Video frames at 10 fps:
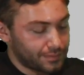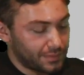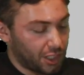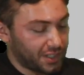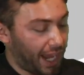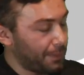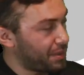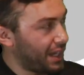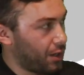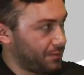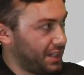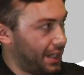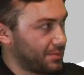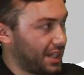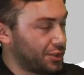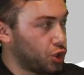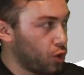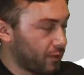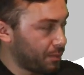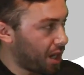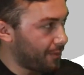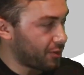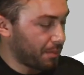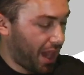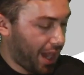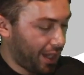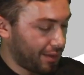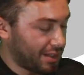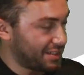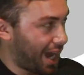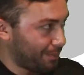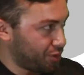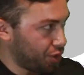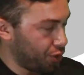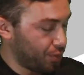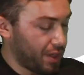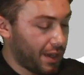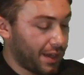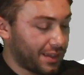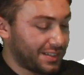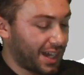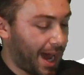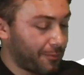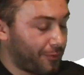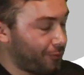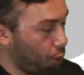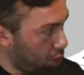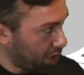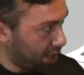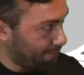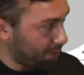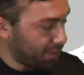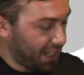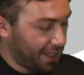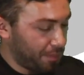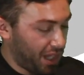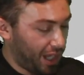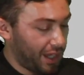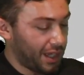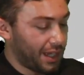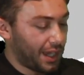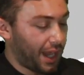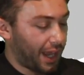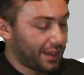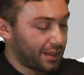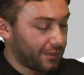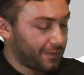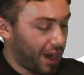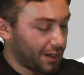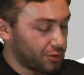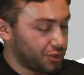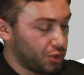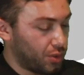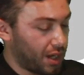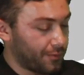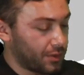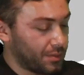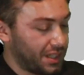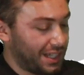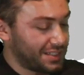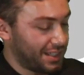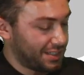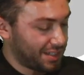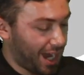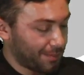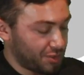there's 8 playoff teams, and 2 of them come from A, the top 2. The top 4 come from League B, and then the final 2 come from League C, the top